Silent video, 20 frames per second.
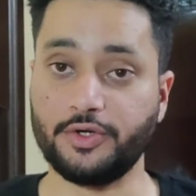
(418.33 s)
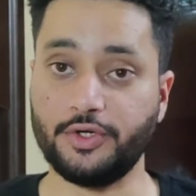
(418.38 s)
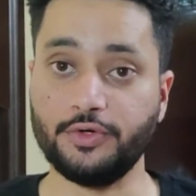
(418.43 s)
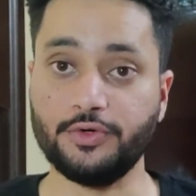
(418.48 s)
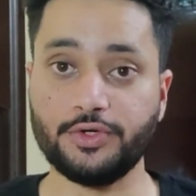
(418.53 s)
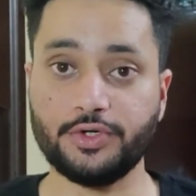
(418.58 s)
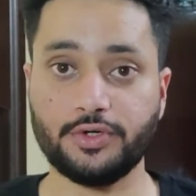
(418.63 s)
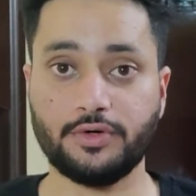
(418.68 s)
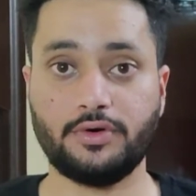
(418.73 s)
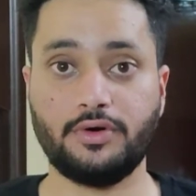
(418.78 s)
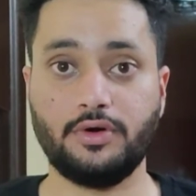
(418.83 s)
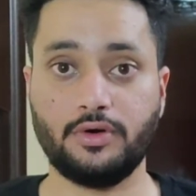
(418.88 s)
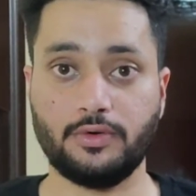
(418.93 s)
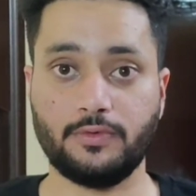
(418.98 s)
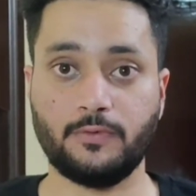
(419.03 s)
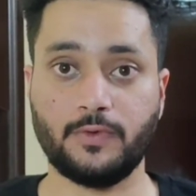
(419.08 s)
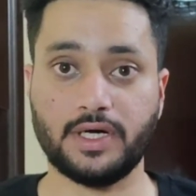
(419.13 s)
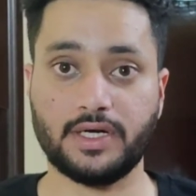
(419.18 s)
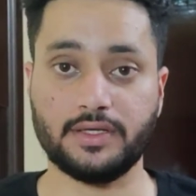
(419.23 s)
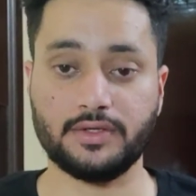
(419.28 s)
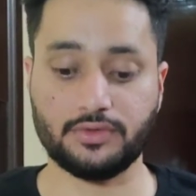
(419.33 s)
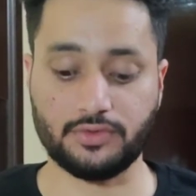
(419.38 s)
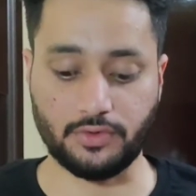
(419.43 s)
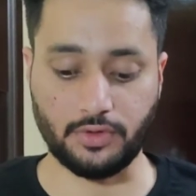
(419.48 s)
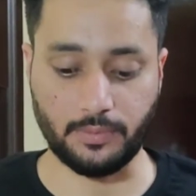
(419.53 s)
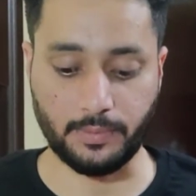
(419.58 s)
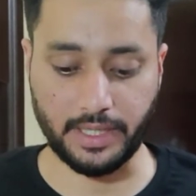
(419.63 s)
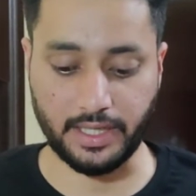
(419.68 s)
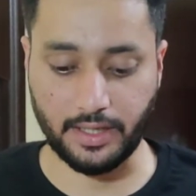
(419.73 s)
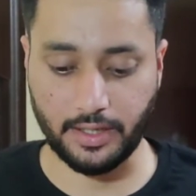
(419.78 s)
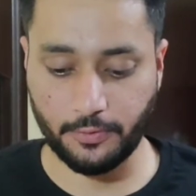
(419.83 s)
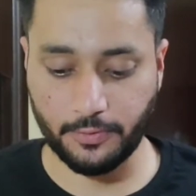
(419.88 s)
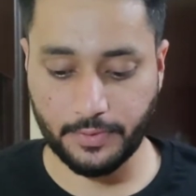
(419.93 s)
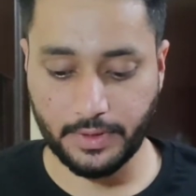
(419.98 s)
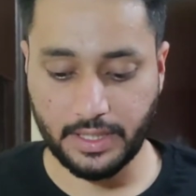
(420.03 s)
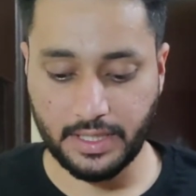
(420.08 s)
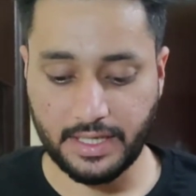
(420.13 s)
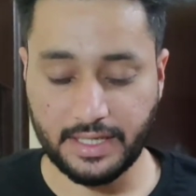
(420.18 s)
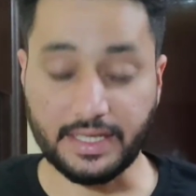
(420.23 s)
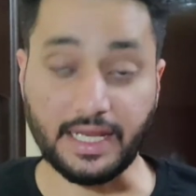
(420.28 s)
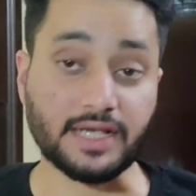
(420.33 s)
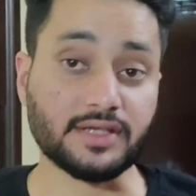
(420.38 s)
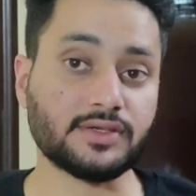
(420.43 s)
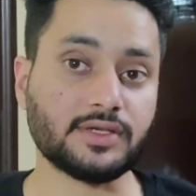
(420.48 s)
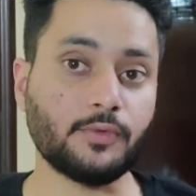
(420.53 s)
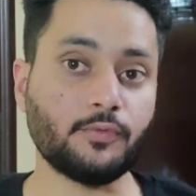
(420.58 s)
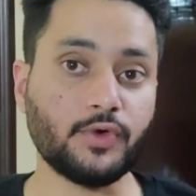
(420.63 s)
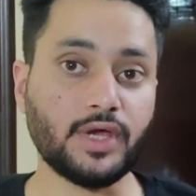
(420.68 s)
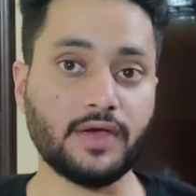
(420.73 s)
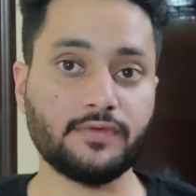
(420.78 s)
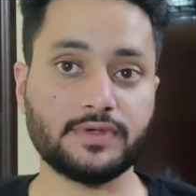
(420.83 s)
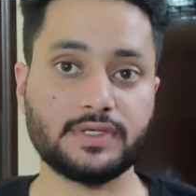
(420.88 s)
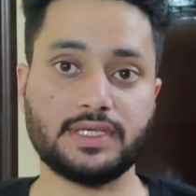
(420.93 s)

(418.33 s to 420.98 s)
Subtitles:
You should know what is soul by now. Next up we have